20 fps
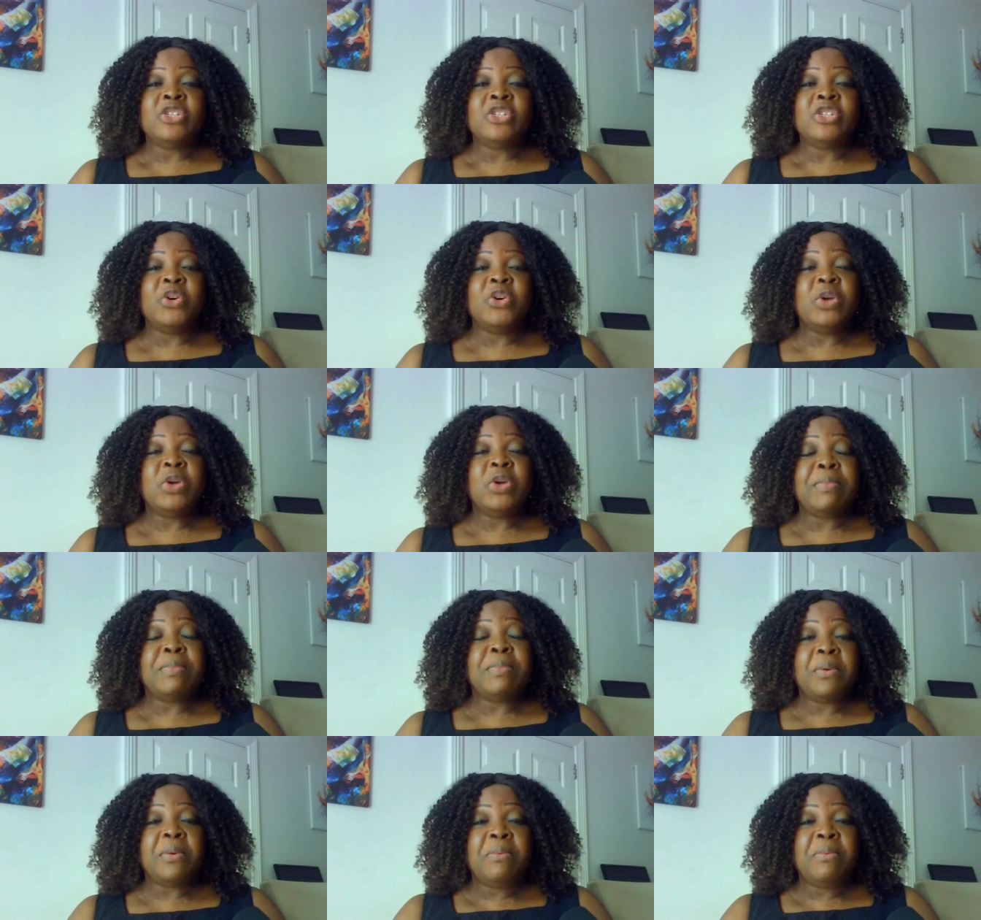so
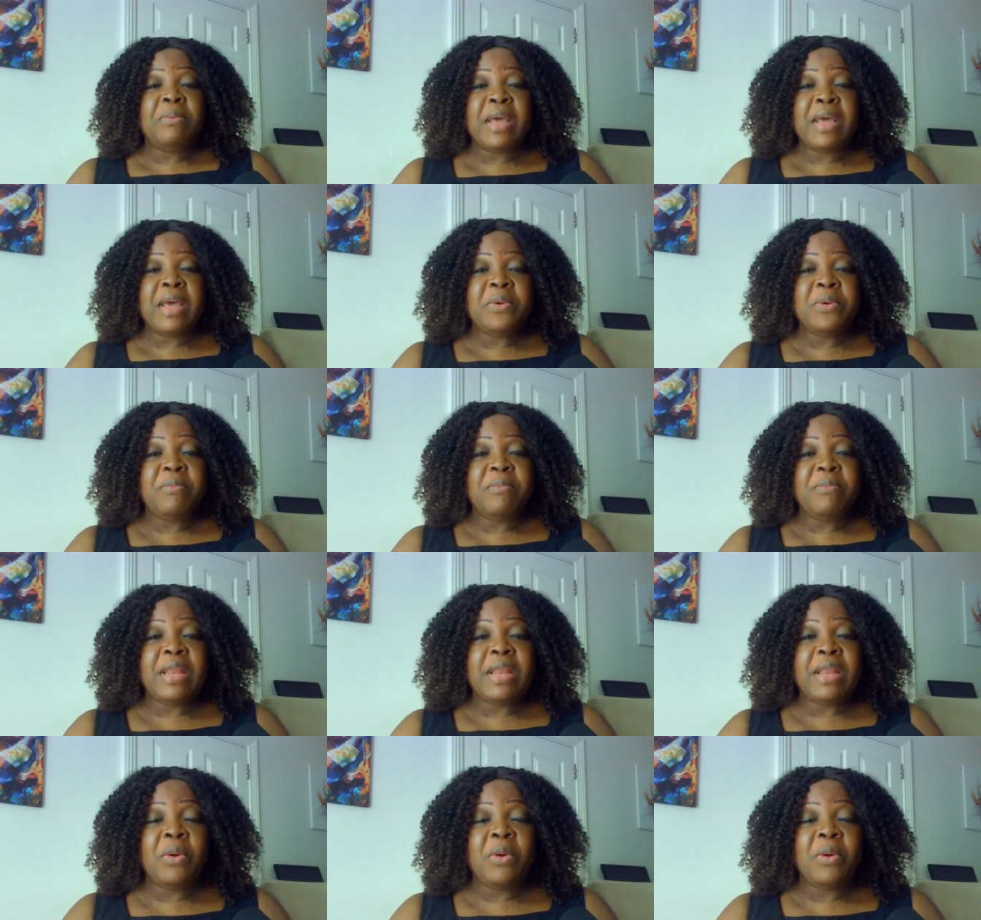with my women, the
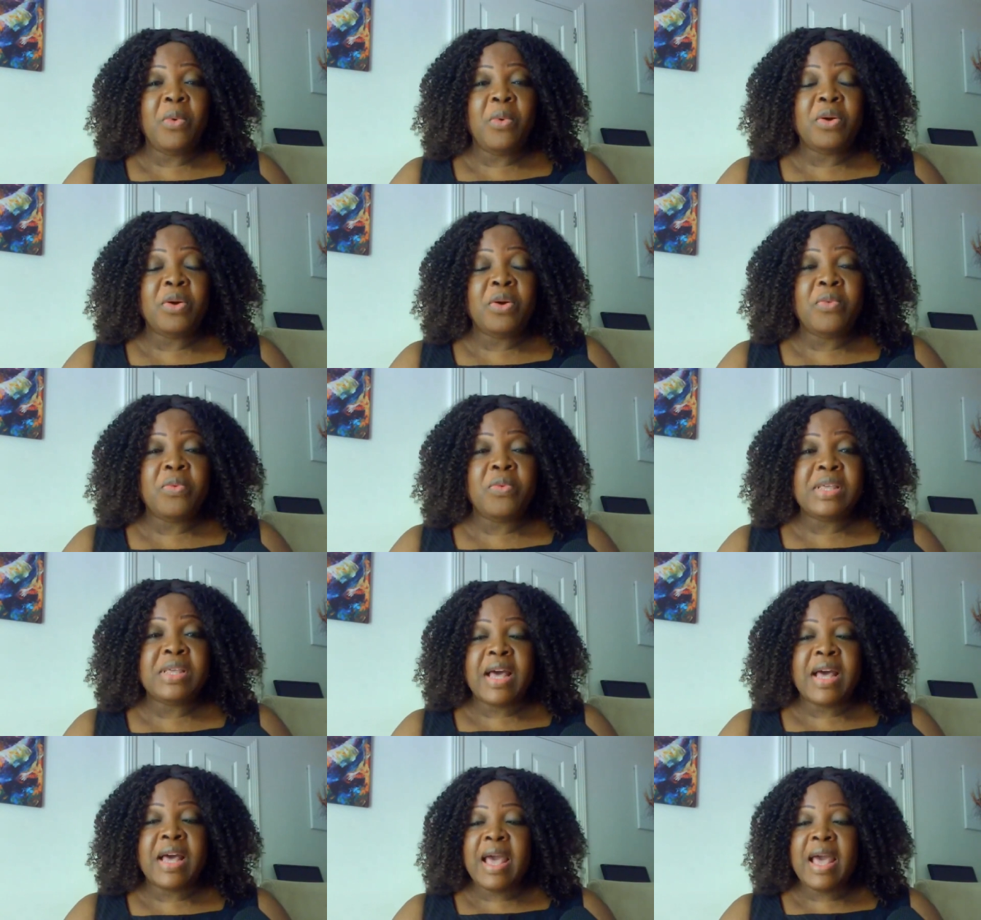women I work
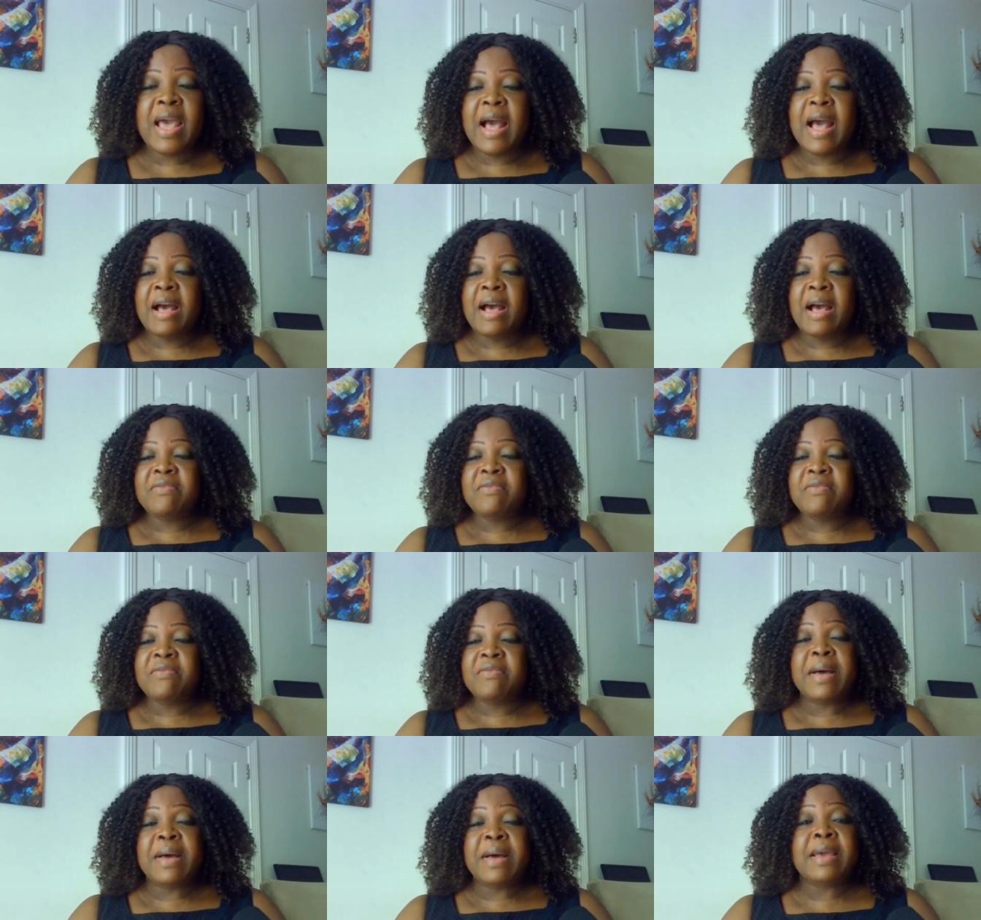with, I
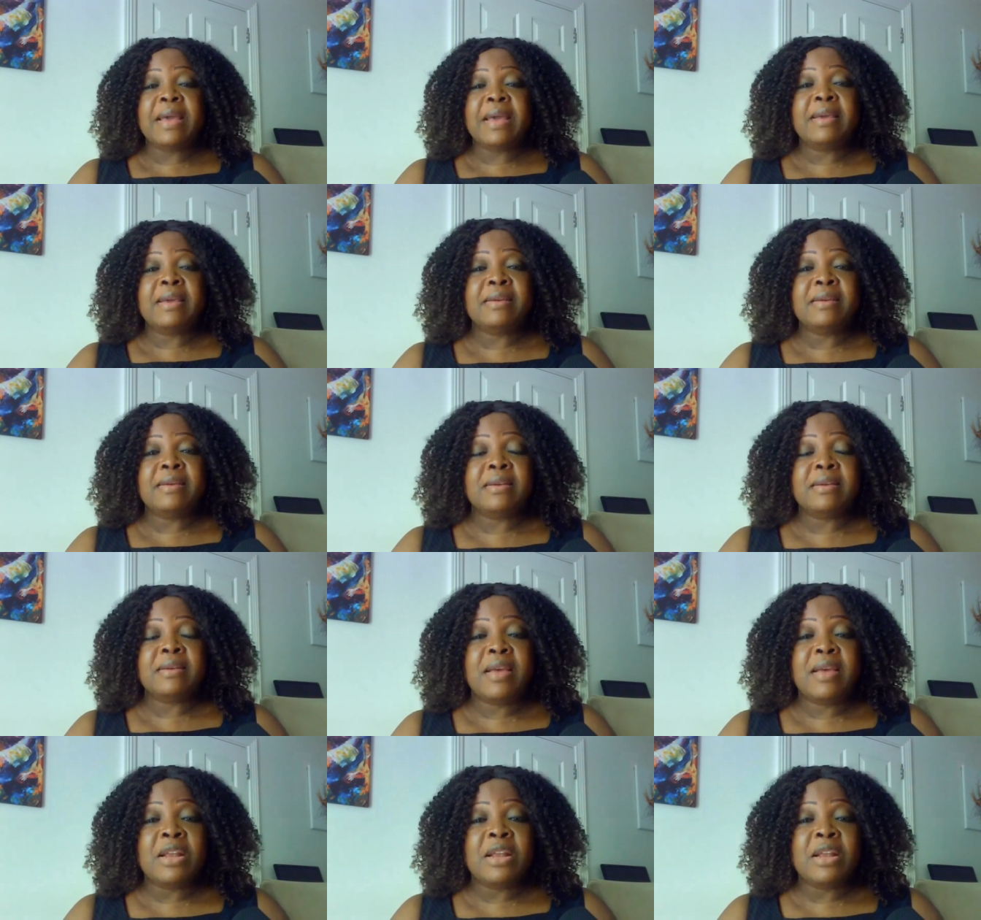have my
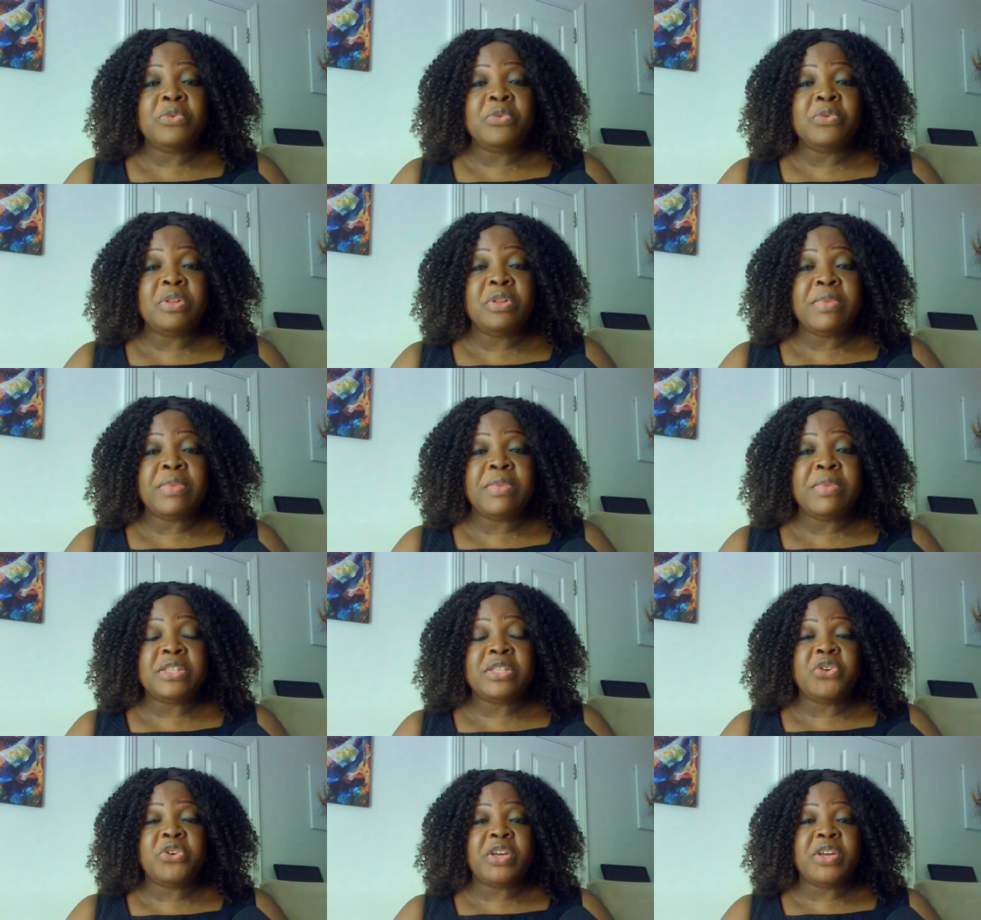
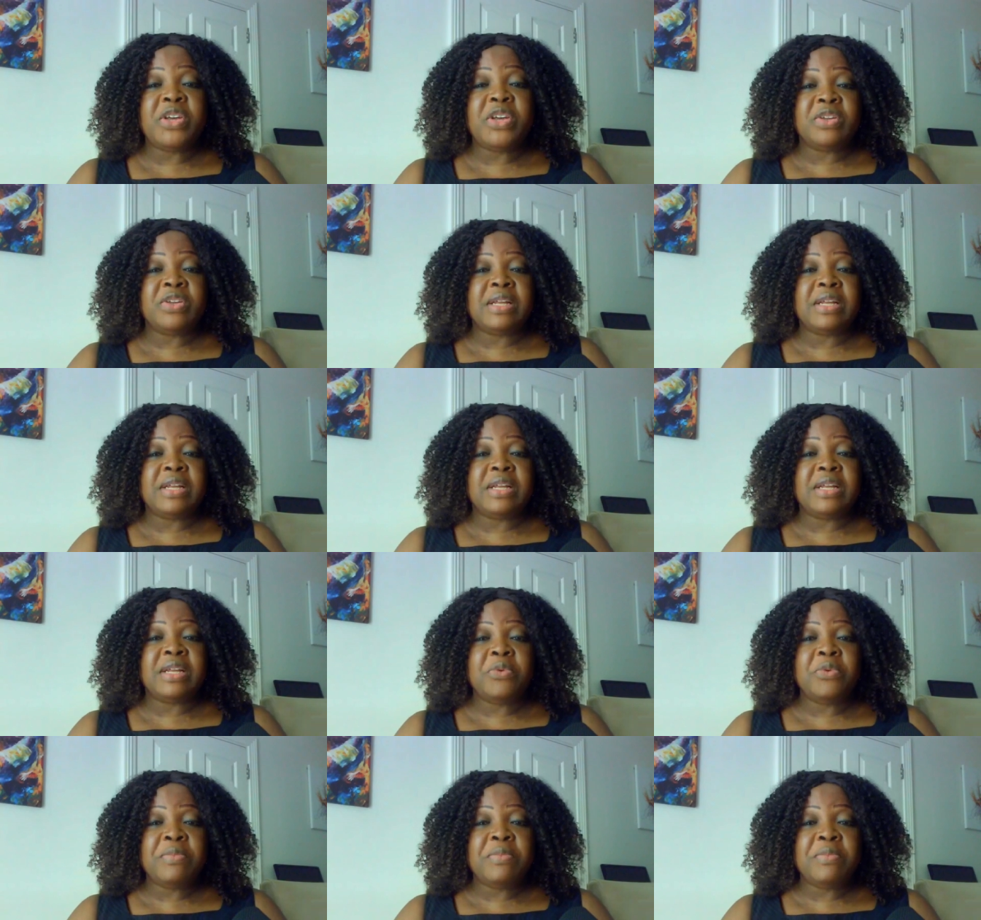enrollment going on at
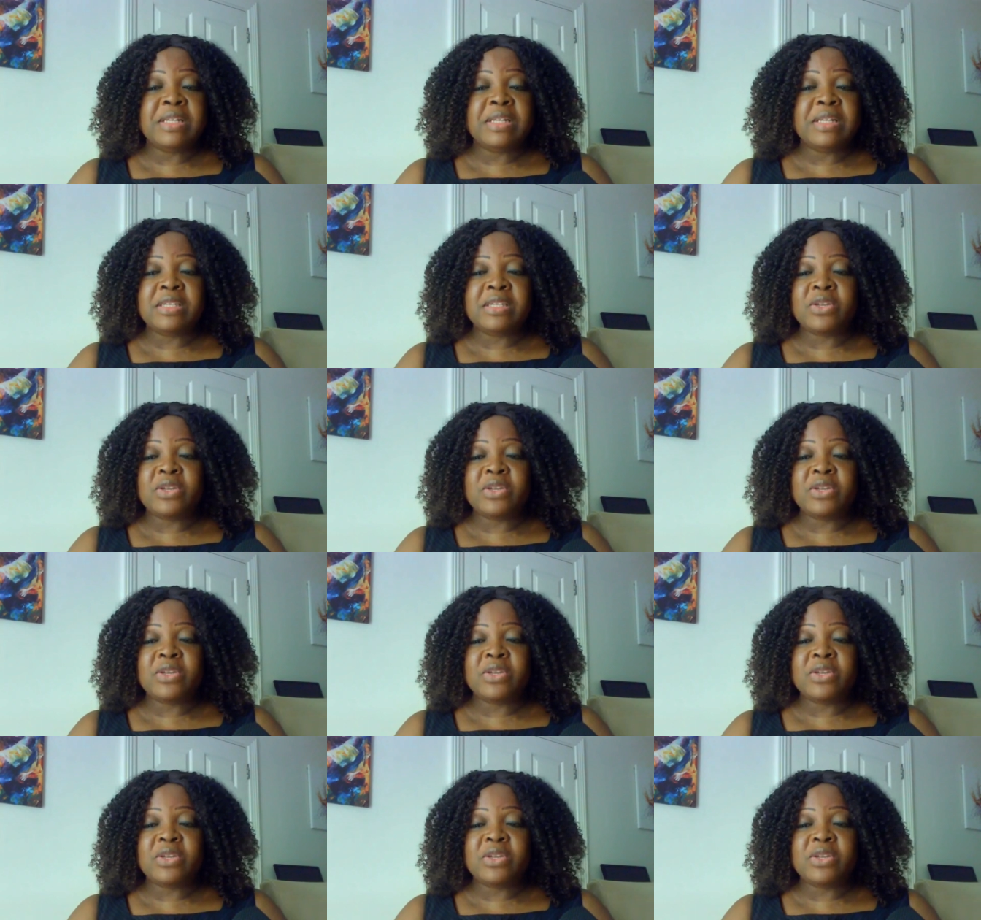the moment.